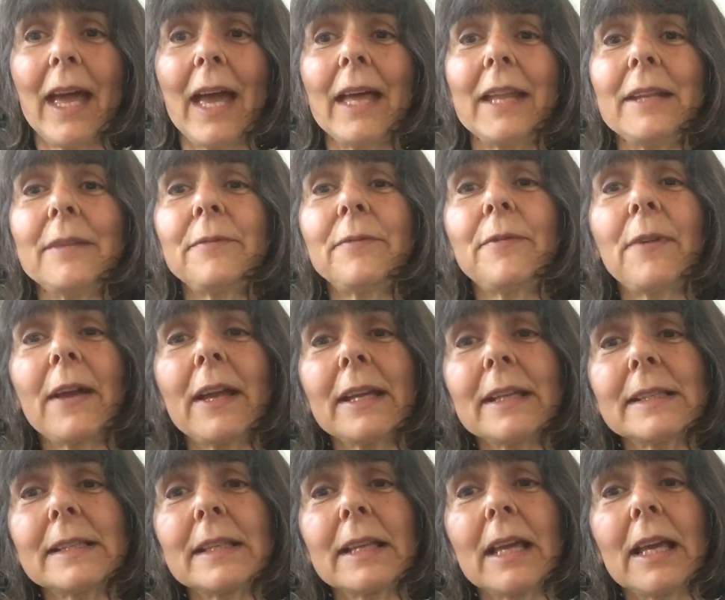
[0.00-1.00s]
And in
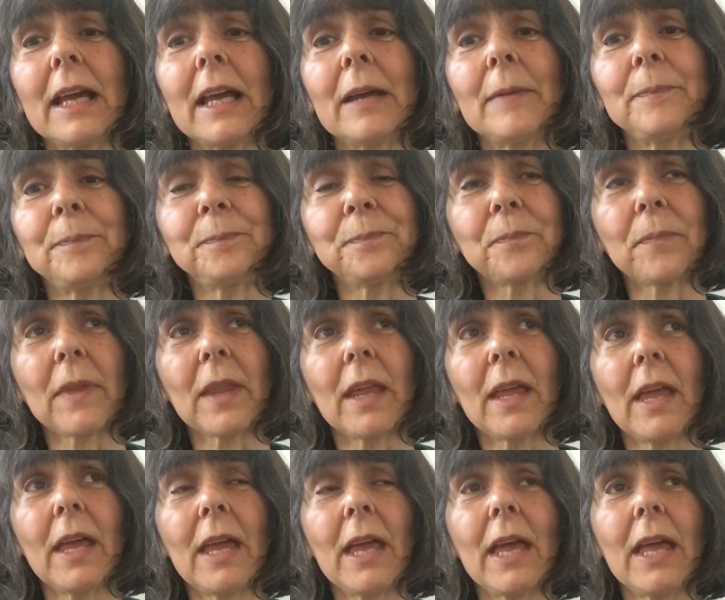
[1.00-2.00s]
fact, um,
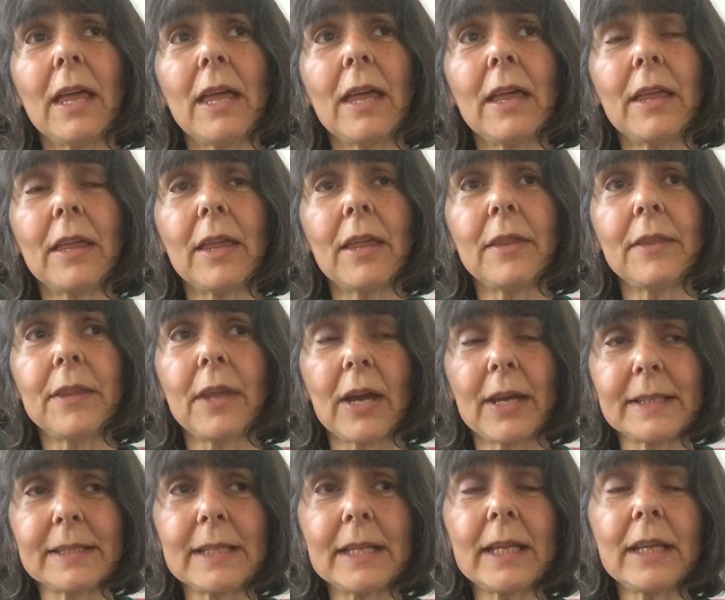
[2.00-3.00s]
the
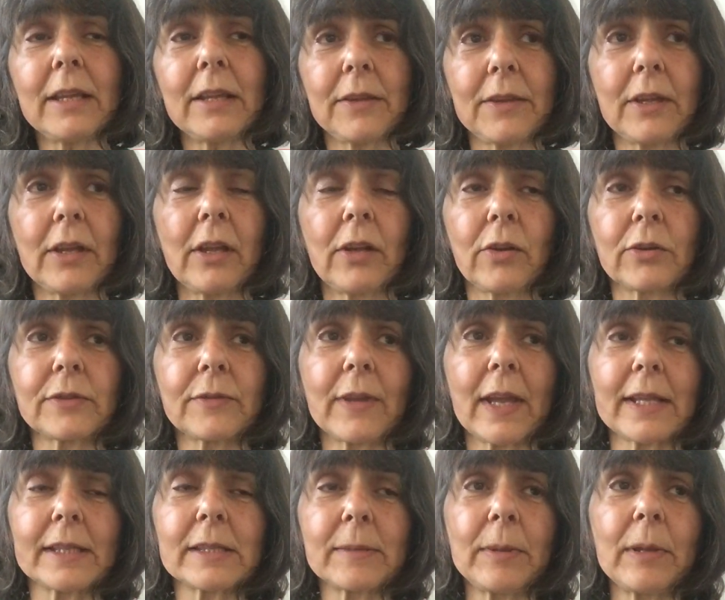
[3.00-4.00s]
idea that a lot of
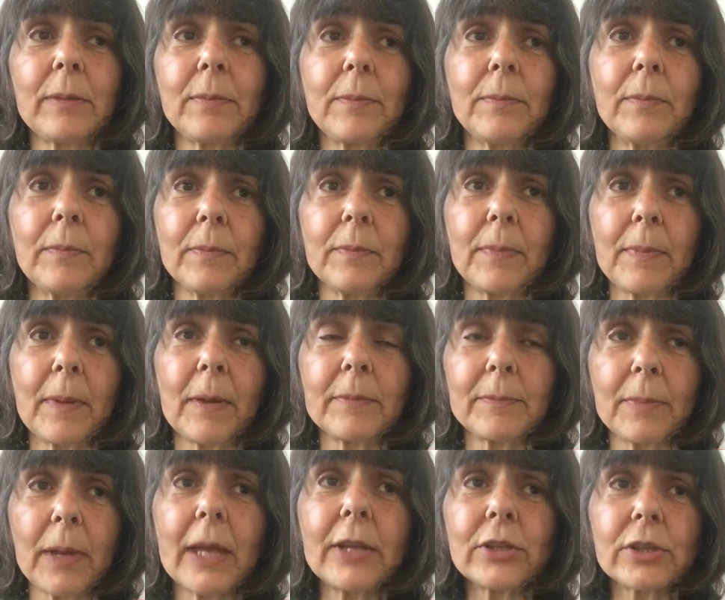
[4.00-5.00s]
cancer pe
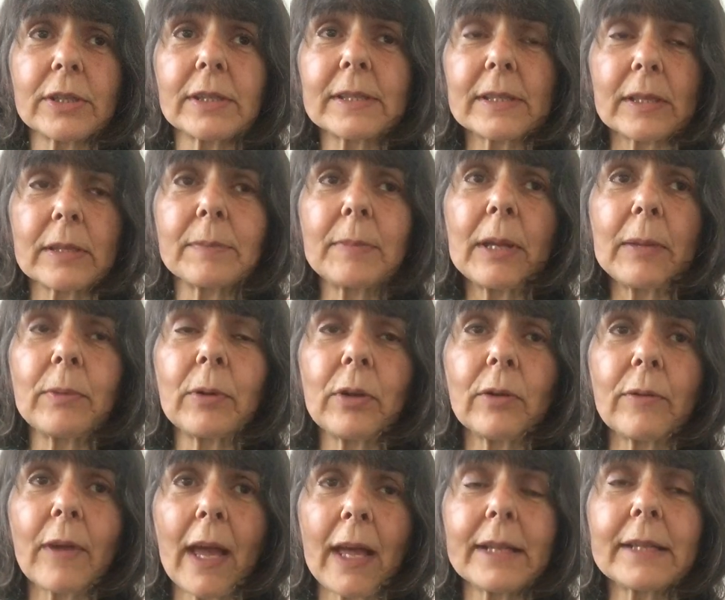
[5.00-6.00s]
patients and people
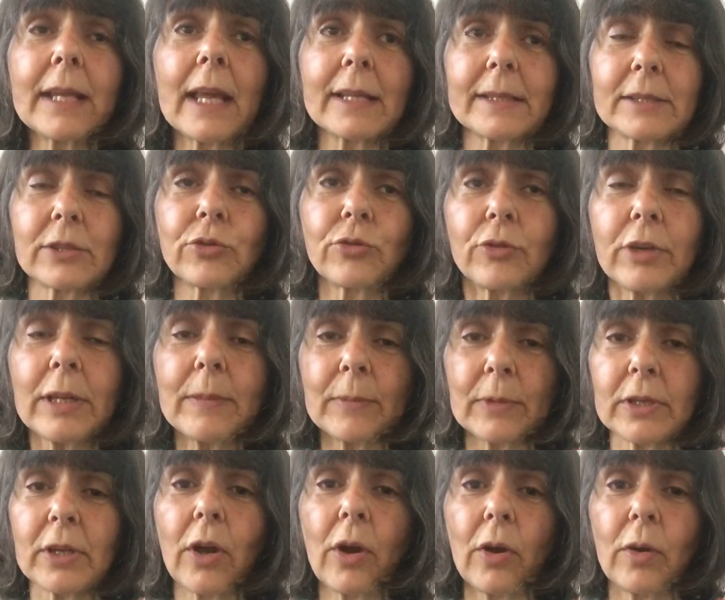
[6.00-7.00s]
who've had cancer
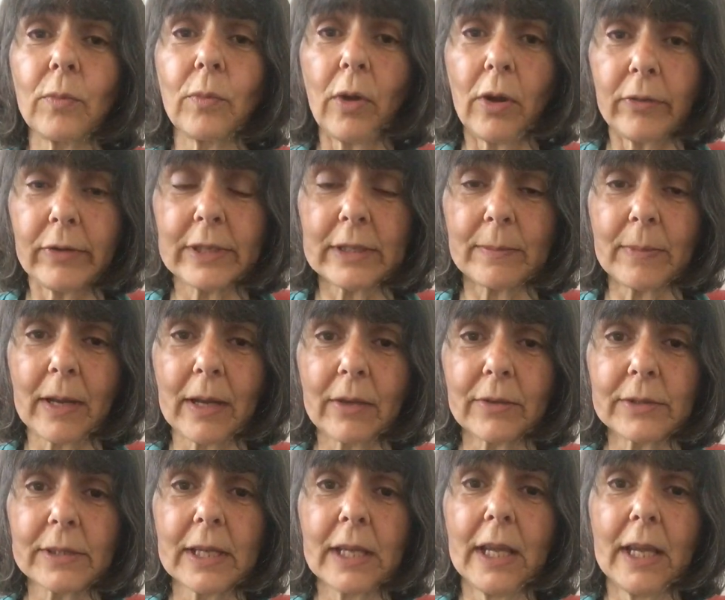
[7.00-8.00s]
treatment are worried
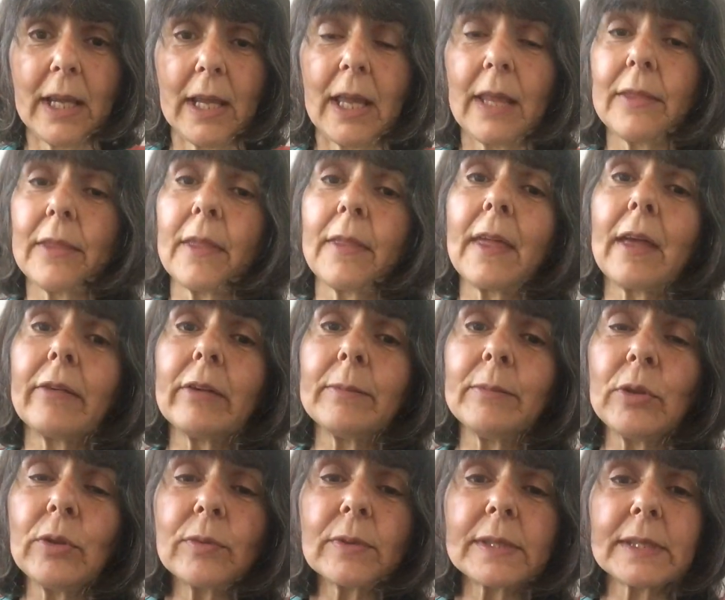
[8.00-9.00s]
about that their
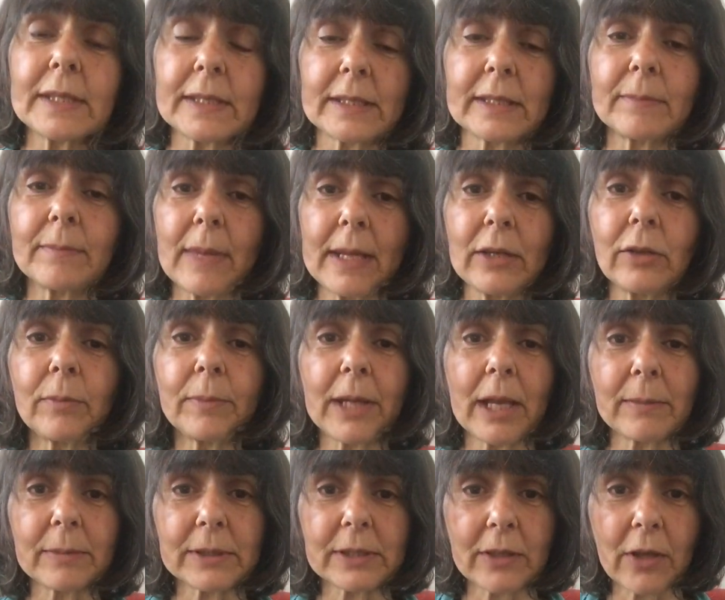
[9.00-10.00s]
immune system may not be
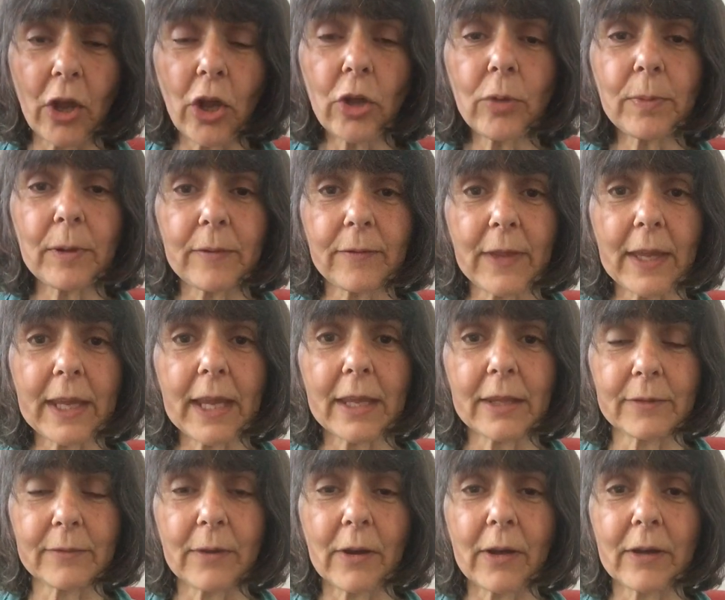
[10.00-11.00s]
able to cope if they
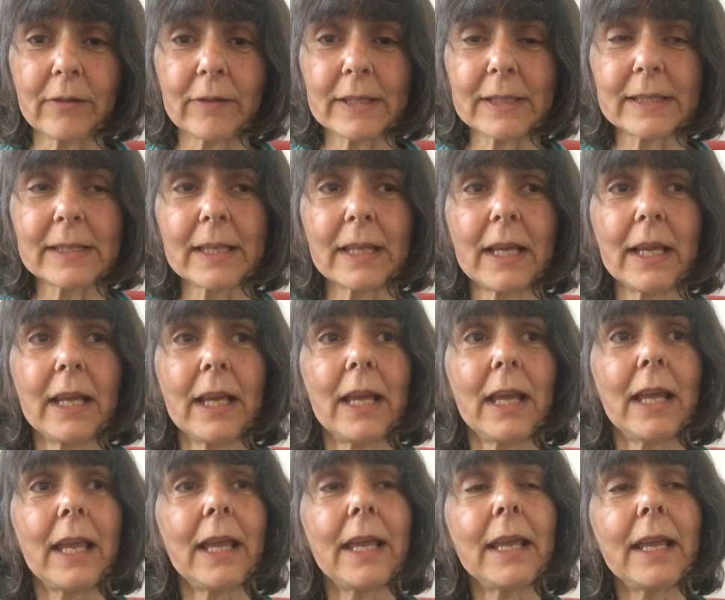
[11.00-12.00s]
get the virus
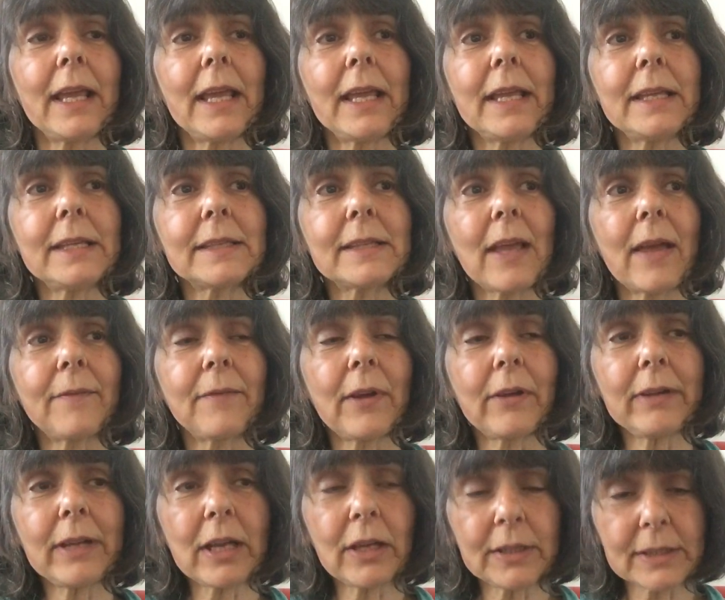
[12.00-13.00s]
is
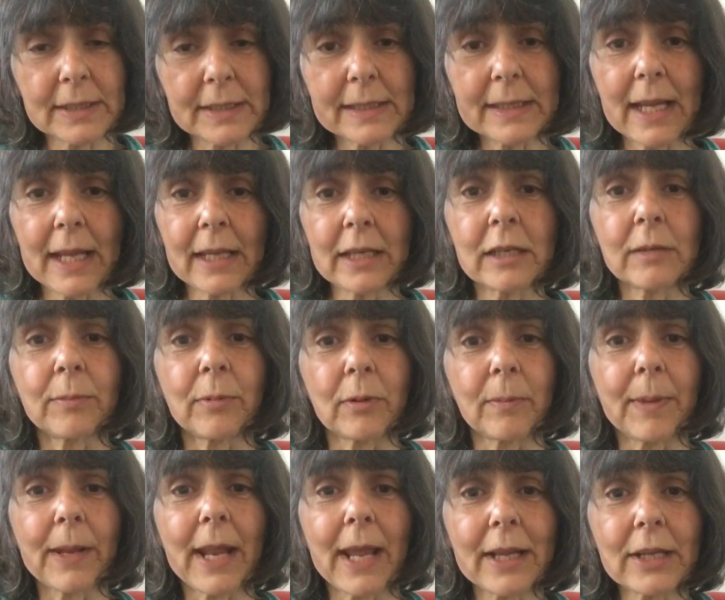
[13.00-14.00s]
very understandable,
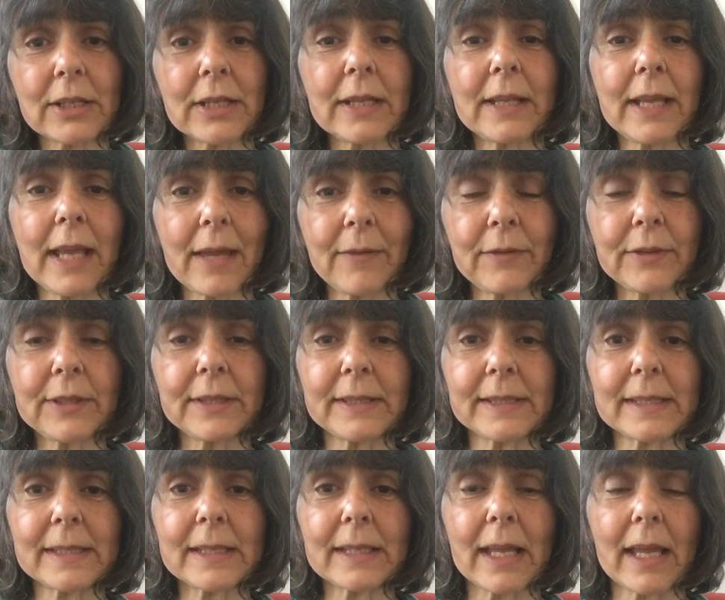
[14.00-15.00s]
but actually the
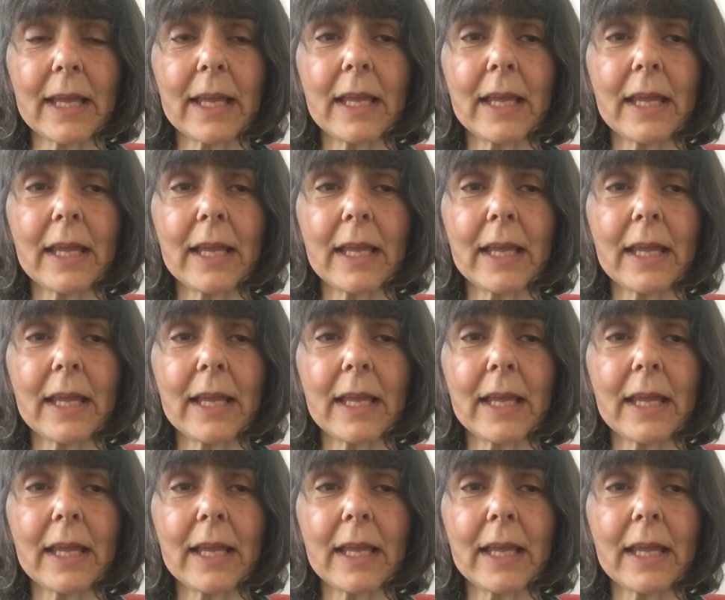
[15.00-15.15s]
evidence